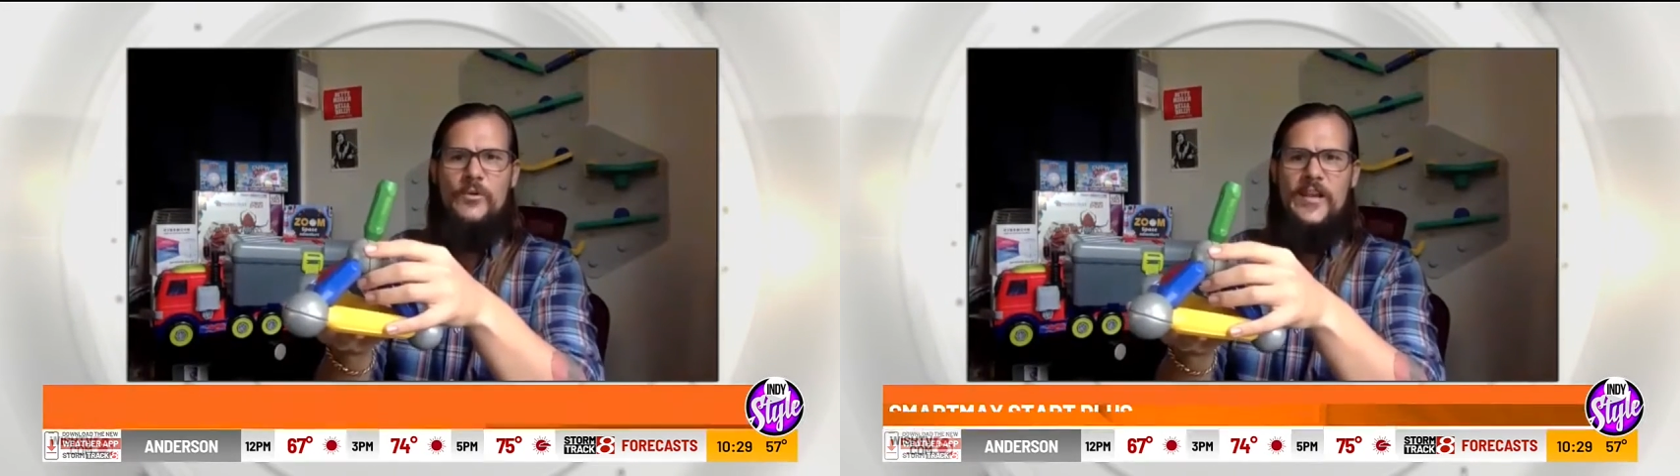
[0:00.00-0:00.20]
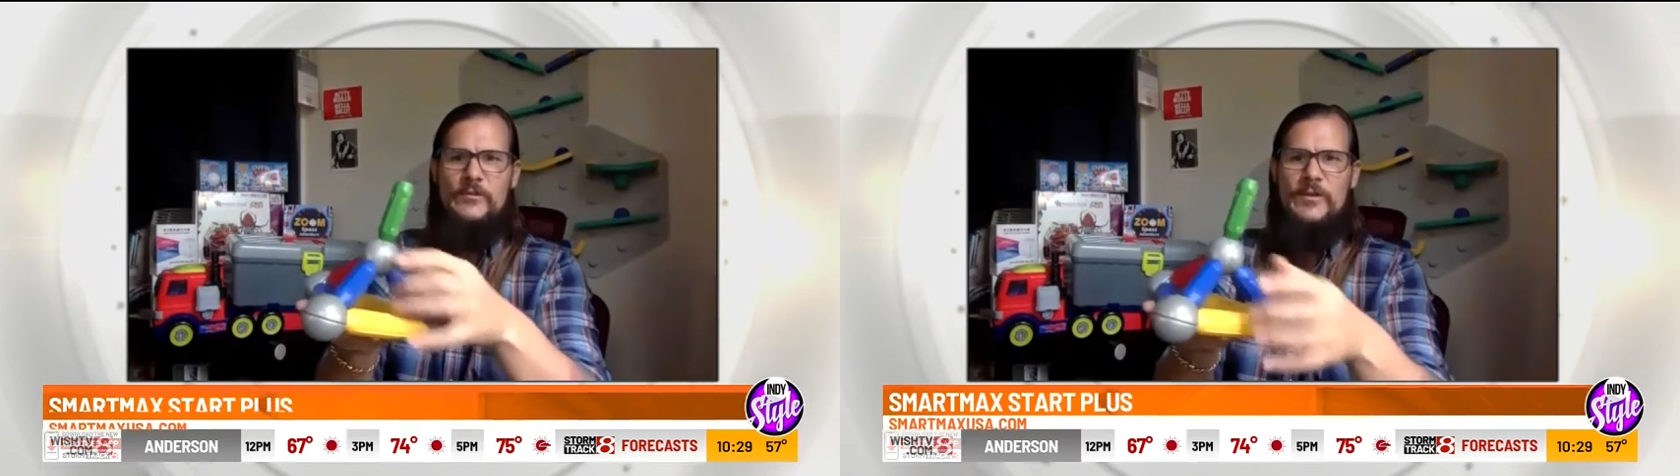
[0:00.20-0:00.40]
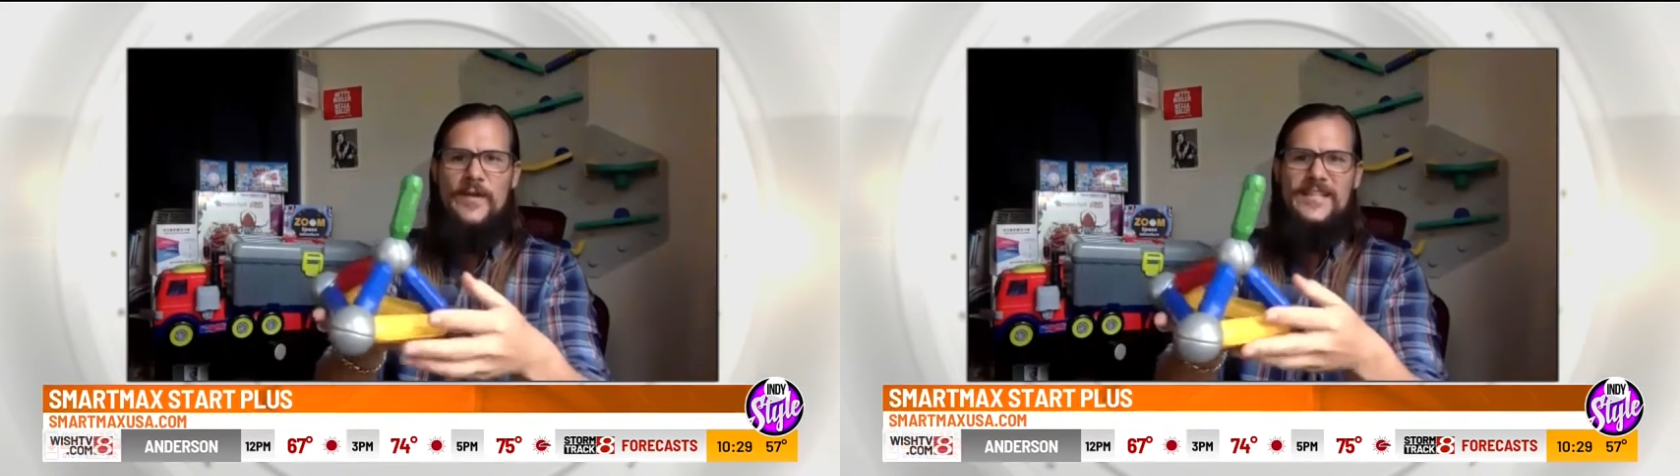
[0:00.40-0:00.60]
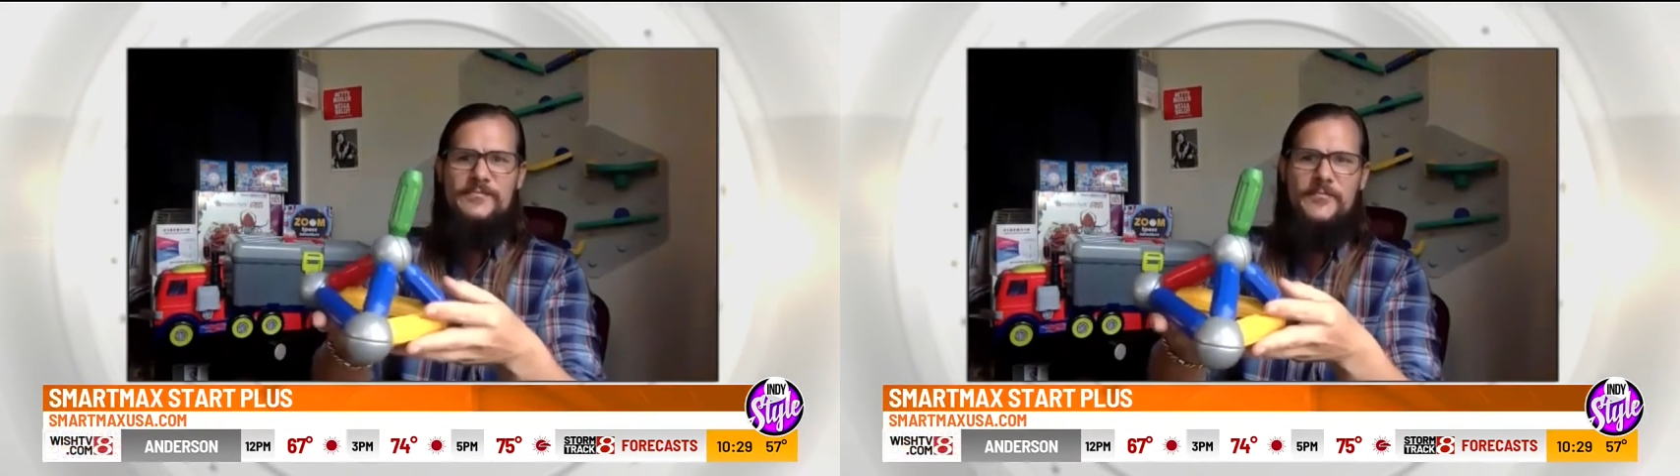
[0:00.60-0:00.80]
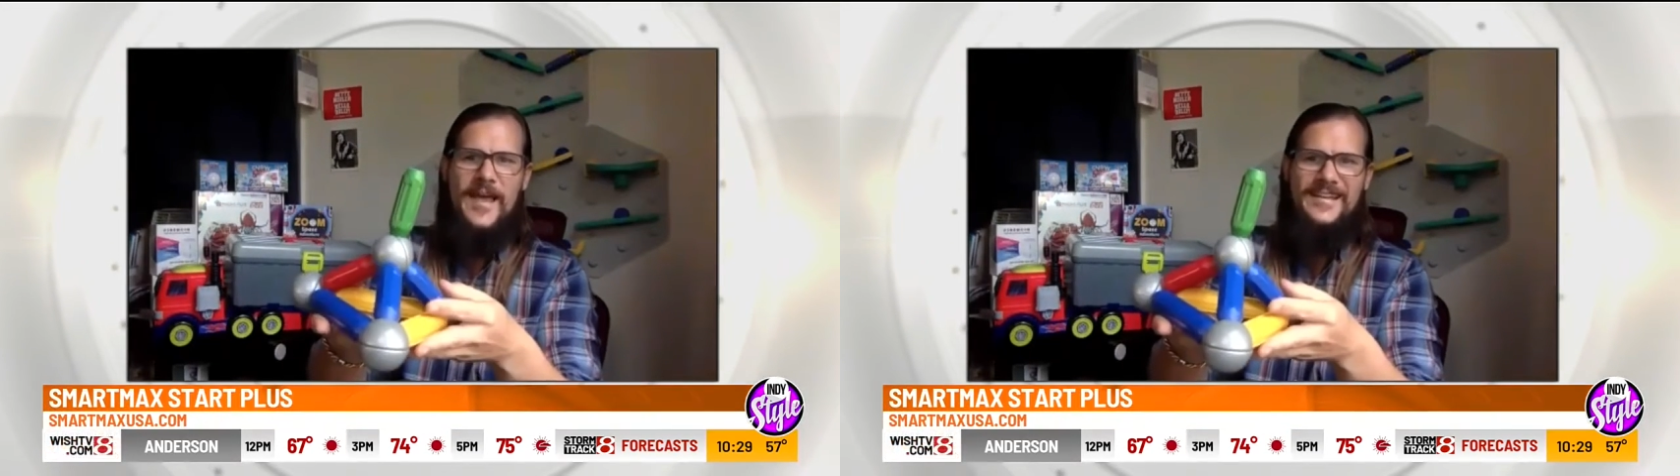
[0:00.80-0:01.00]

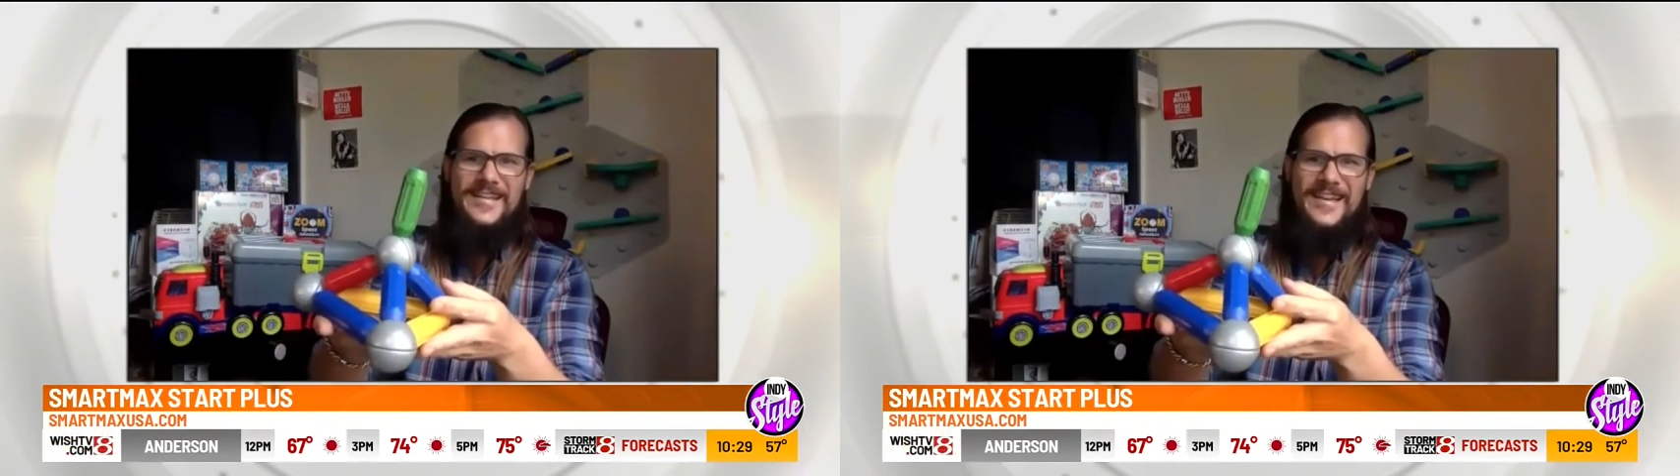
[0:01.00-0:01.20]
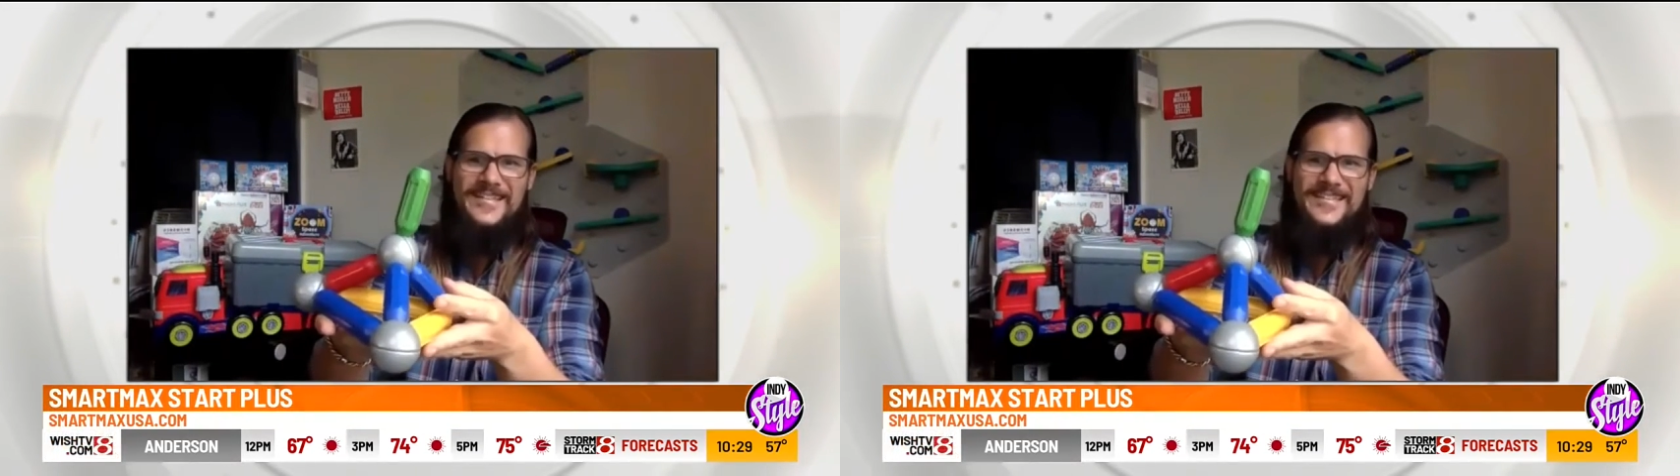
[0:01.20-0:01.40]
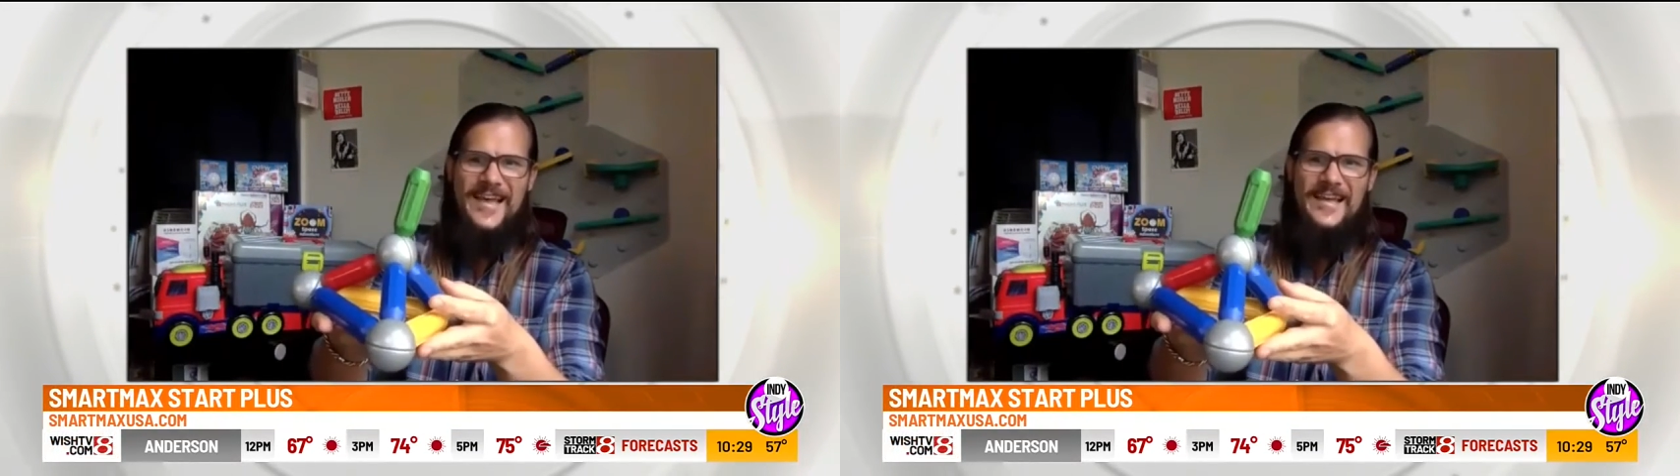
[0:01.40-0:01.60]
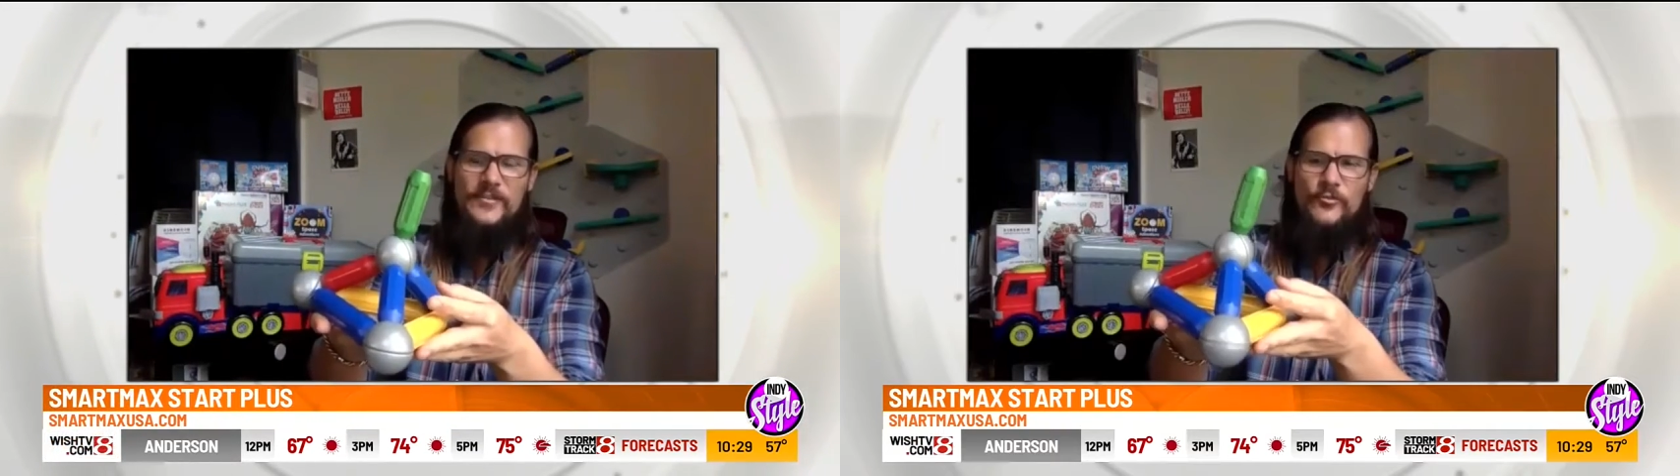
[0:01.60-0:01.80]
23-piece magnetic set,